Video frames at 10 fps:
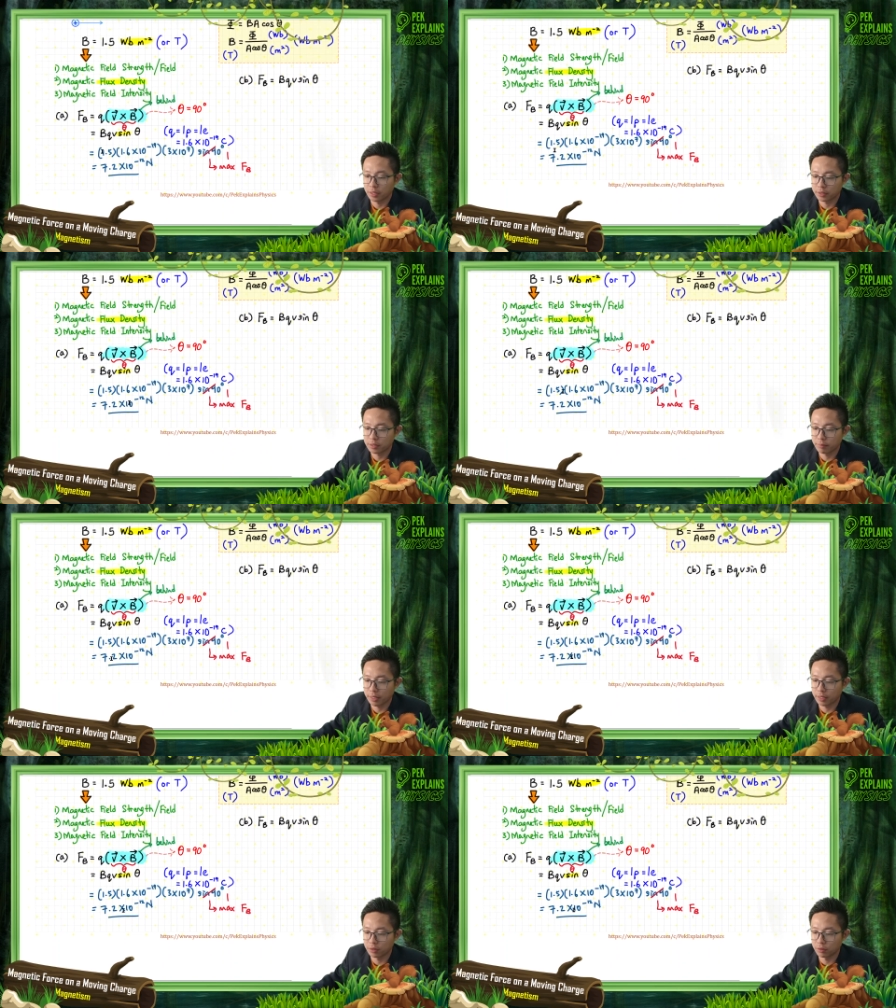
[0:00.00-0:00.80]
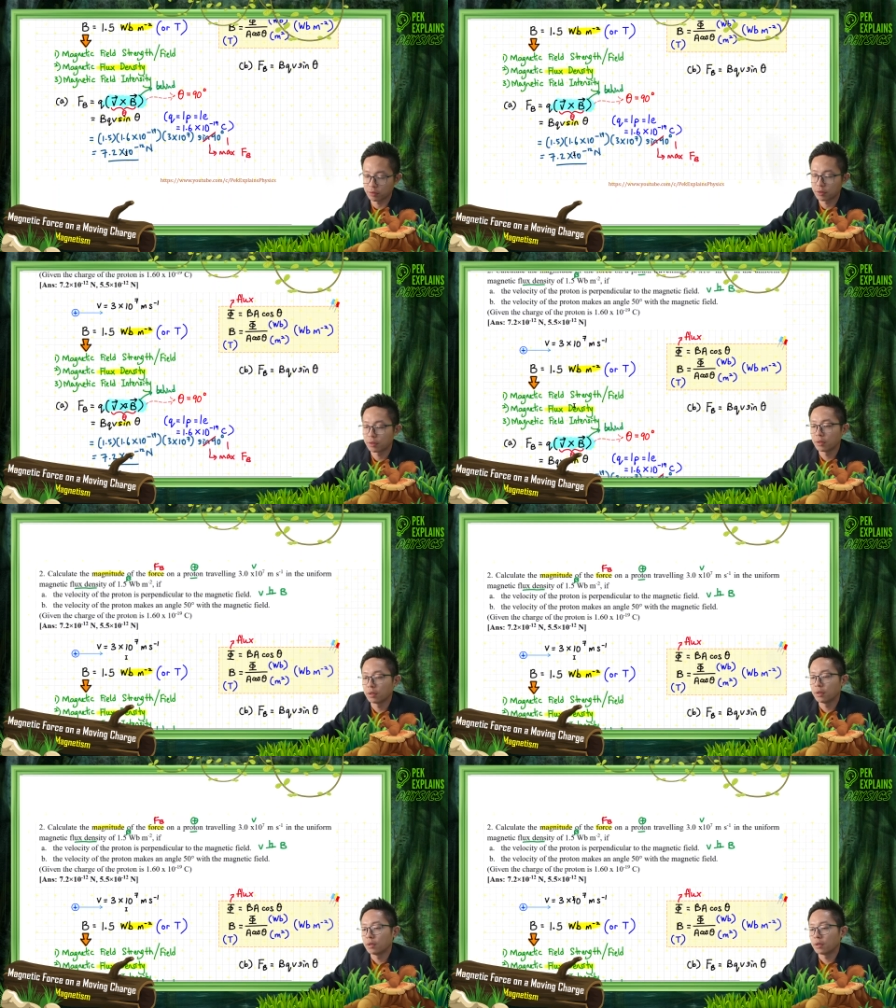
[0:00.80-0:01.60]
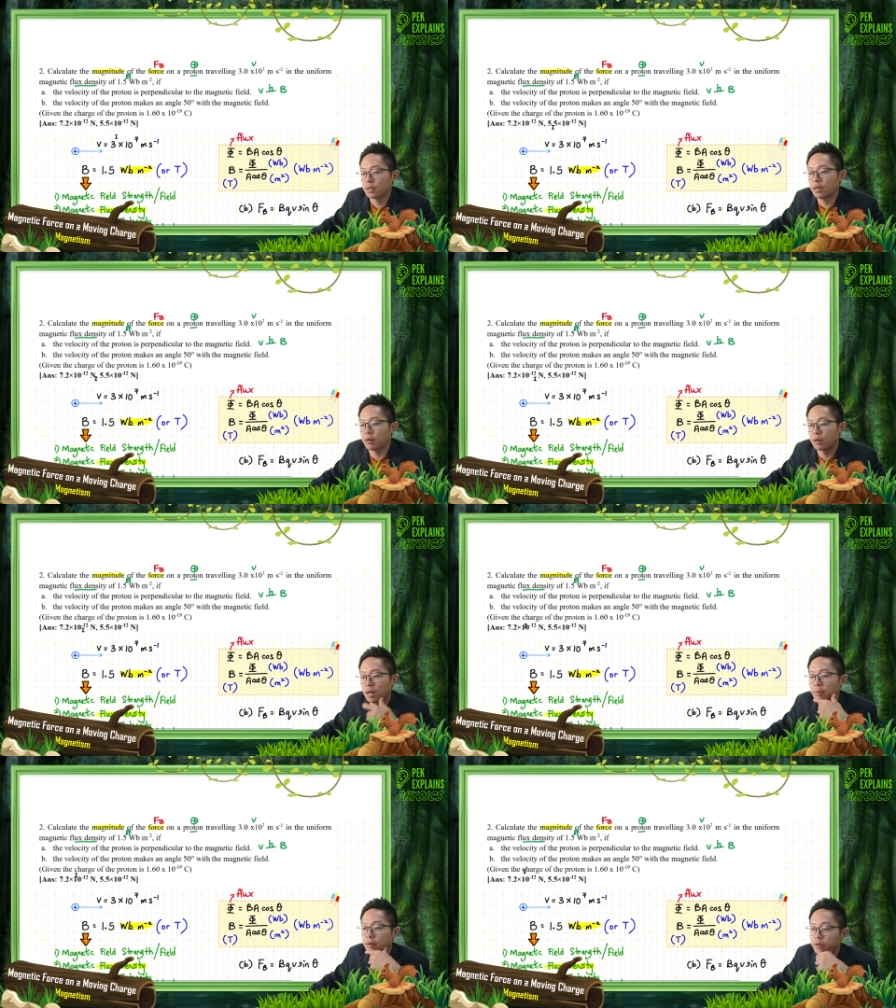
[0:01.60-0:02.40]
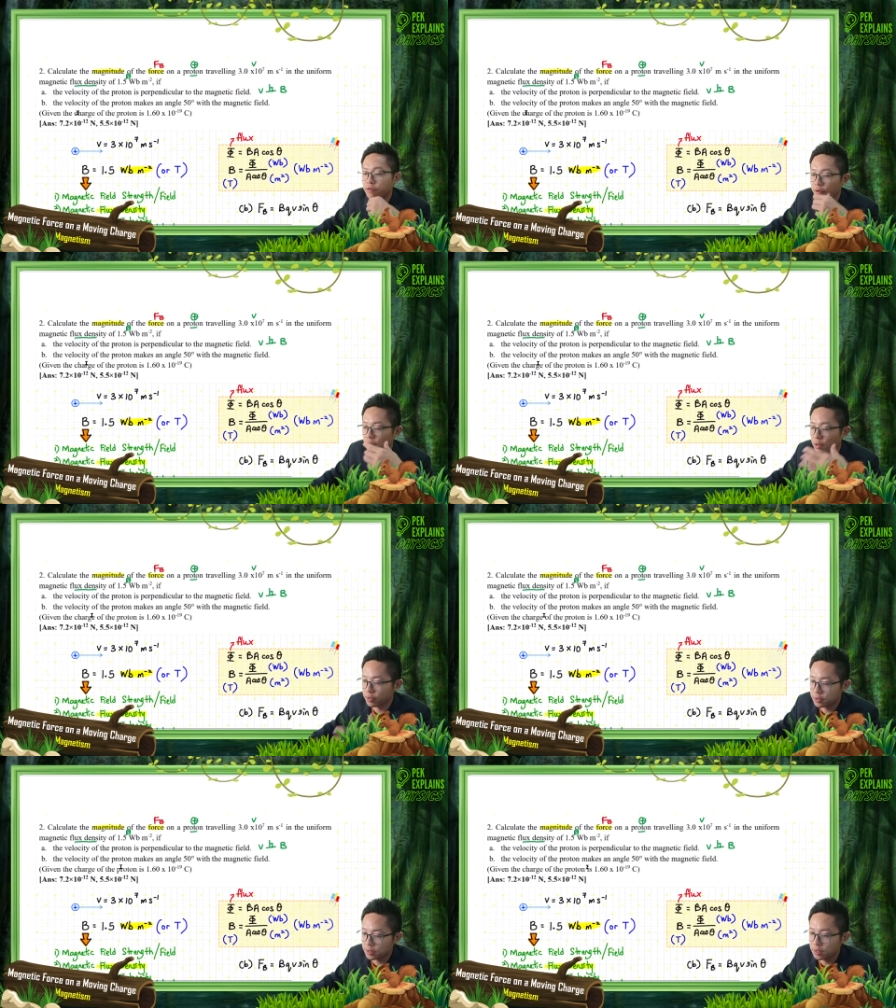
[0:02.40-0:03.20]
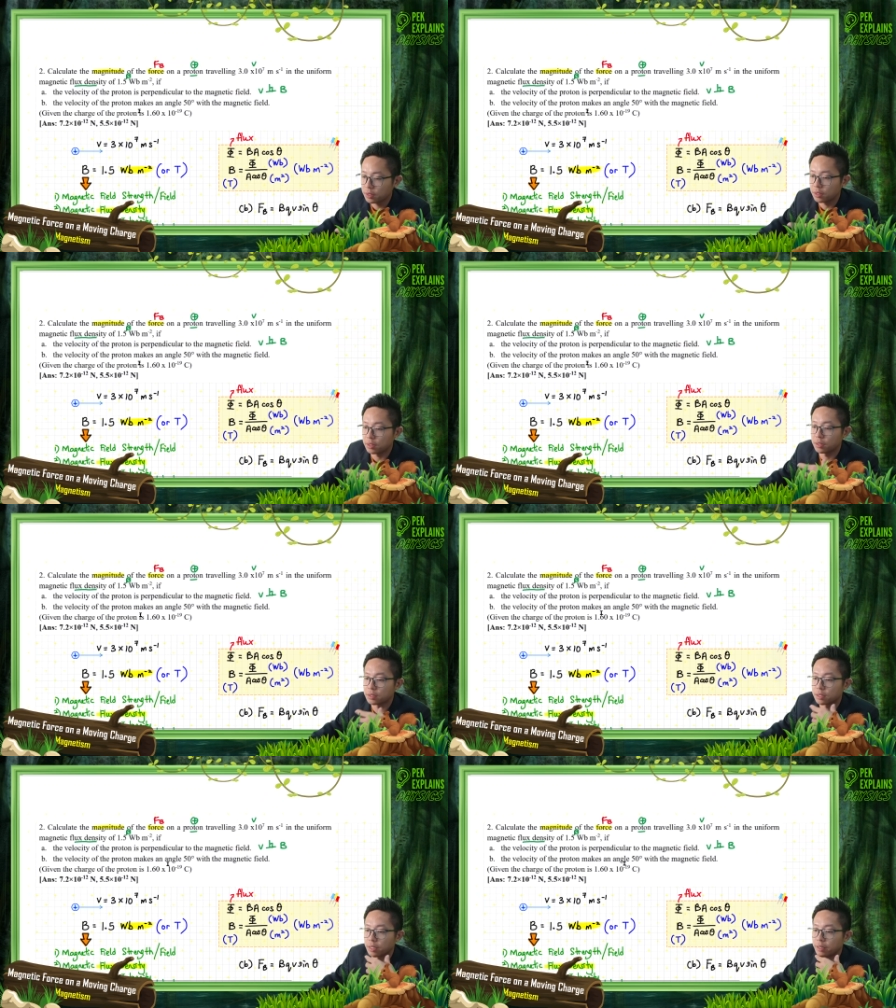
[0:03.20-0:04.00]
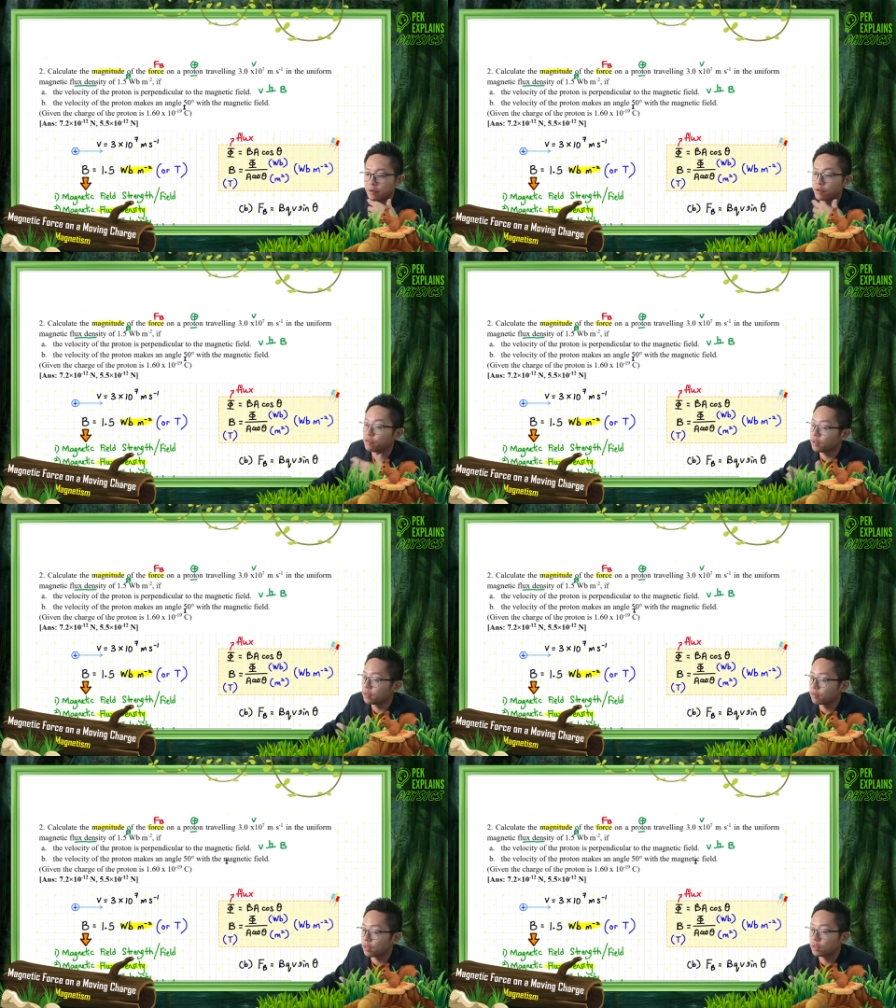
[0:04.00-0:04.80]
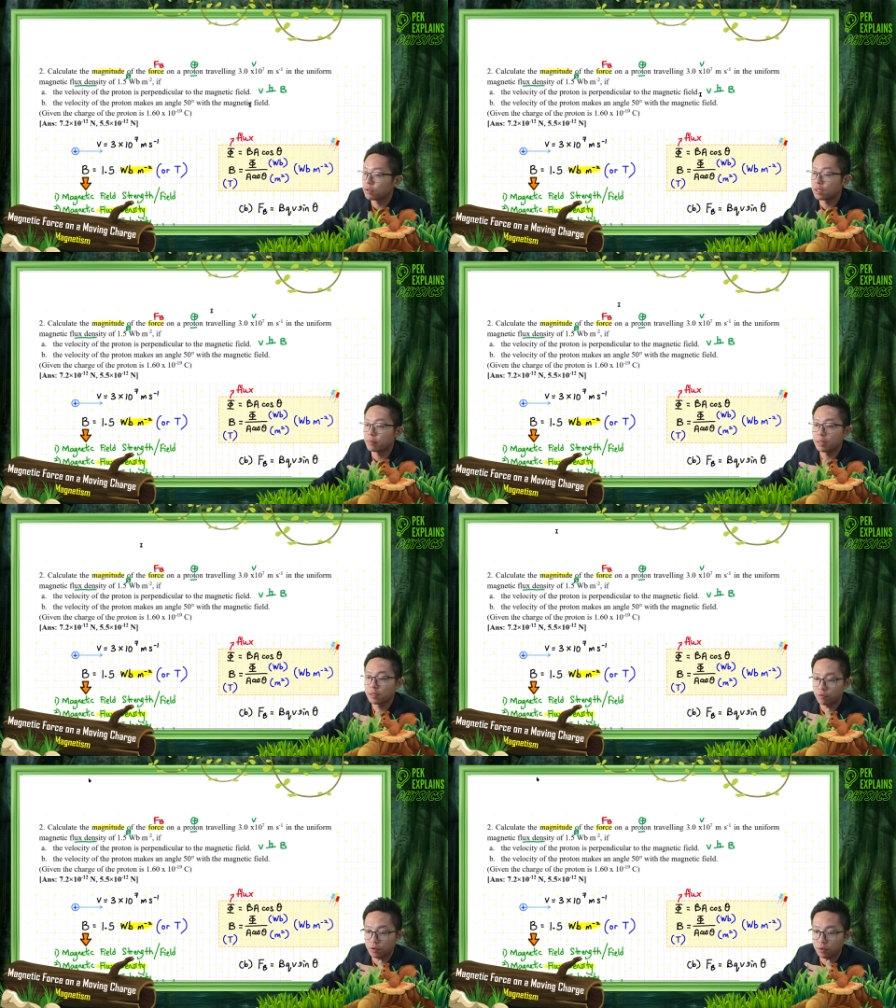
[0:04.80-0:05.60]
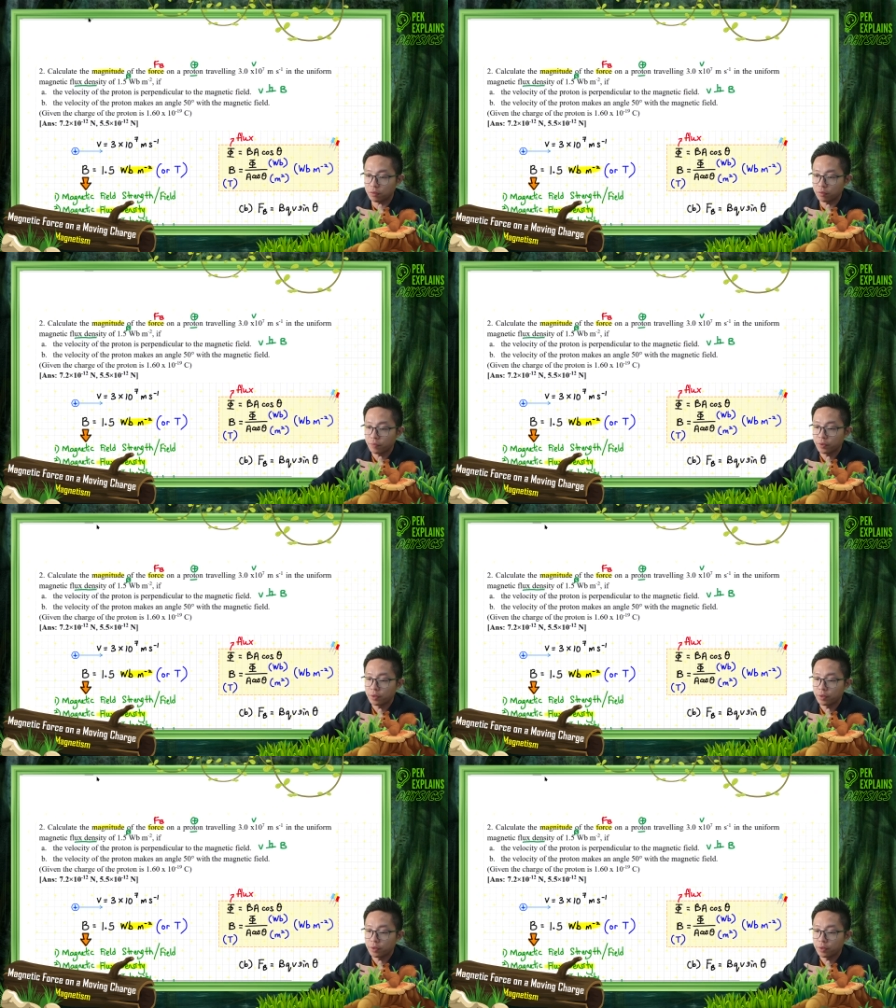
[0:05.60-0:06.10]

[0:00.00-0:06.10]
Just the magnitude. Now, how about if velocity is 50 degree to the magnetic field?